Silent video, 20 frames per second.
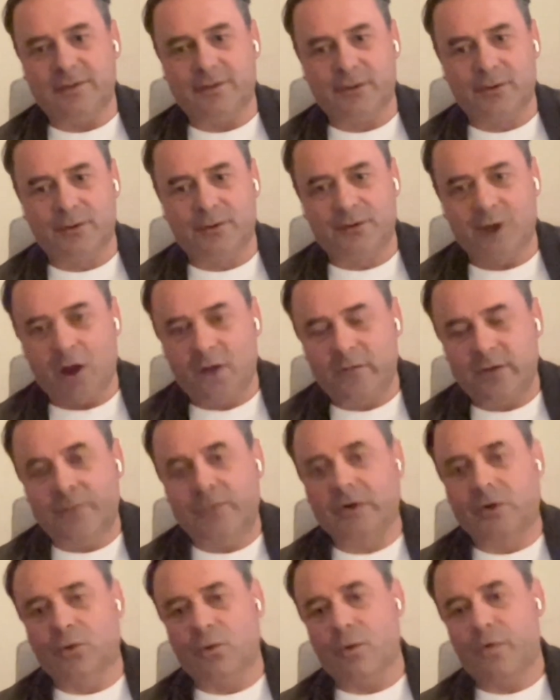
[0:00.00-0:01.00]
So you're
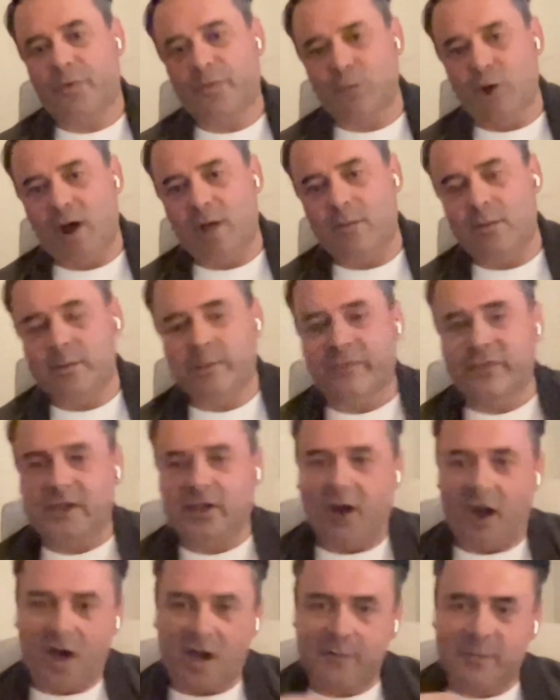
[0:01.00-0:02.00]
solving the growth problem of the
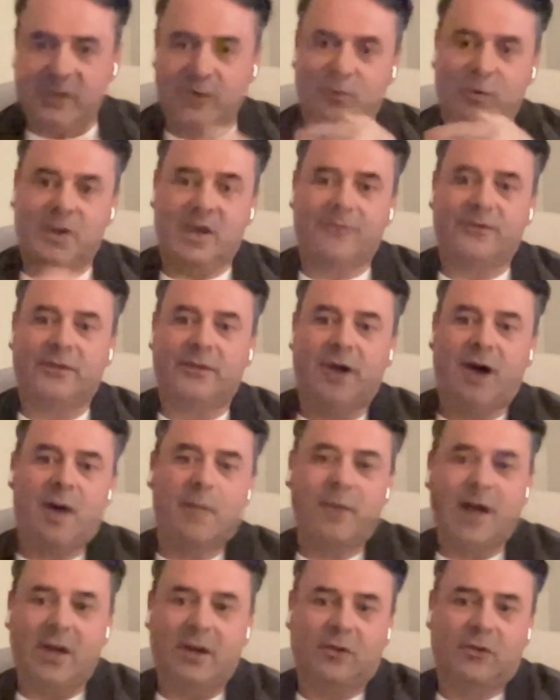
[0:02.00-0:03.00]
economy where you have to
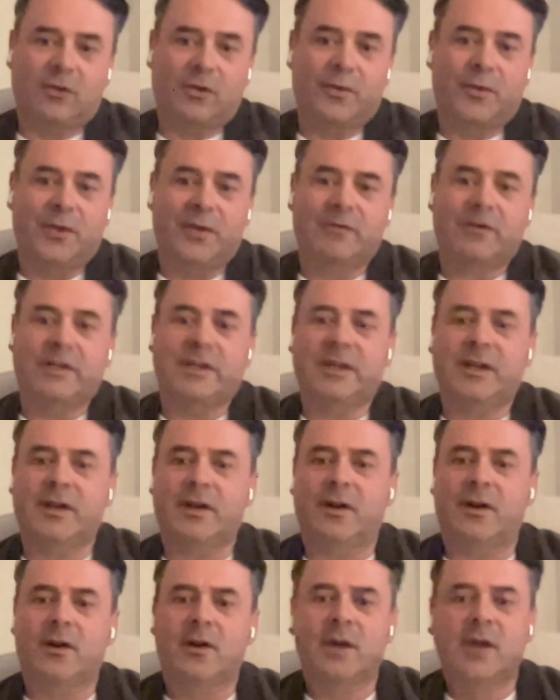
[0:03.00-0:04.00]
compound growth every
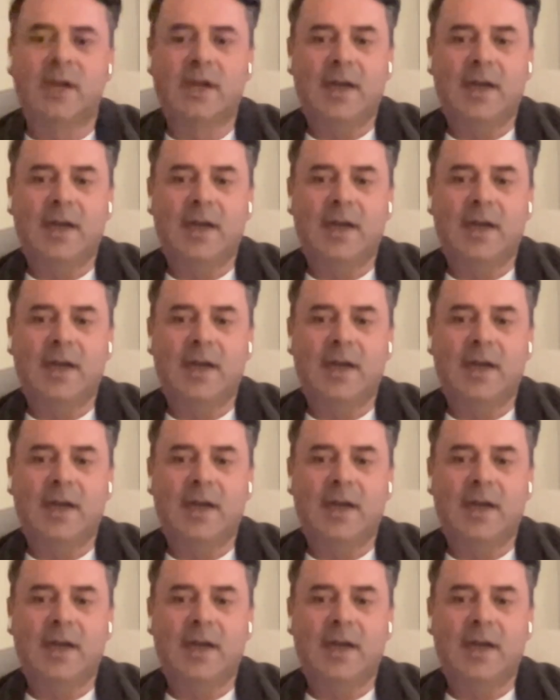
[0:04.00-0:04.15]
year